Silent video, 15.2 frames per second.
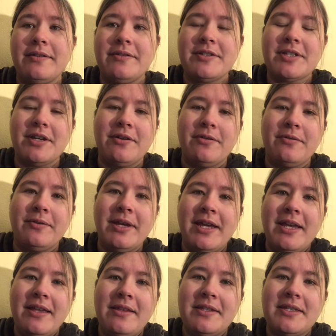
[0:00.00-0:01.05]
So
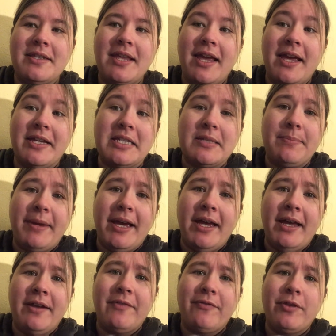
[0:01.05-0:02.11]
this is the
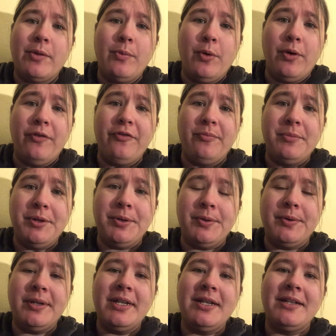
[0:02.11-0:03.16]
Esbat for the Wolf
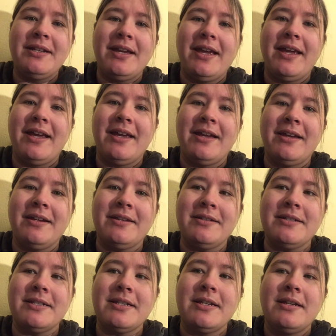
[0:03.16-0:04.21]
Moon.
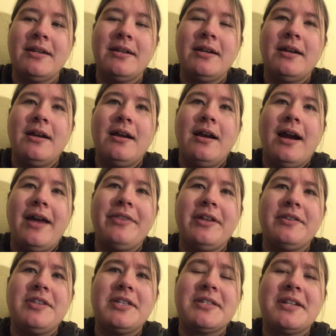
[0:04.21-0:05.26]
And I
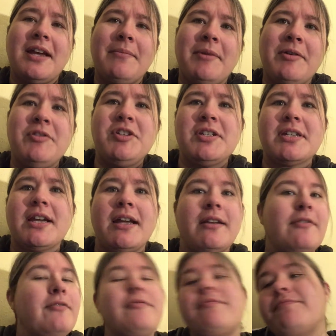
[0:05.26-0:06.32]
thought this time I would just
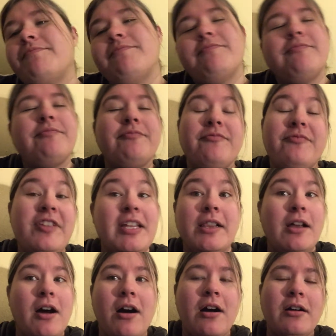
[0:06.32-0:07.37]
kind of
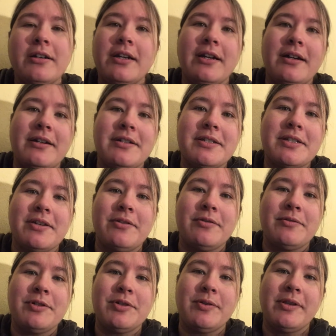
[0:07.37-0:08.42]
vlog.
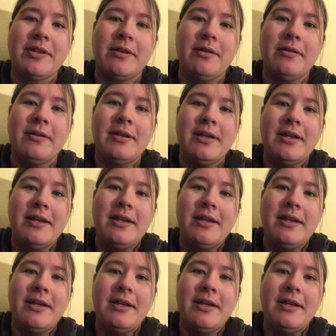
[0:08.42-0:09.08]
So do a little,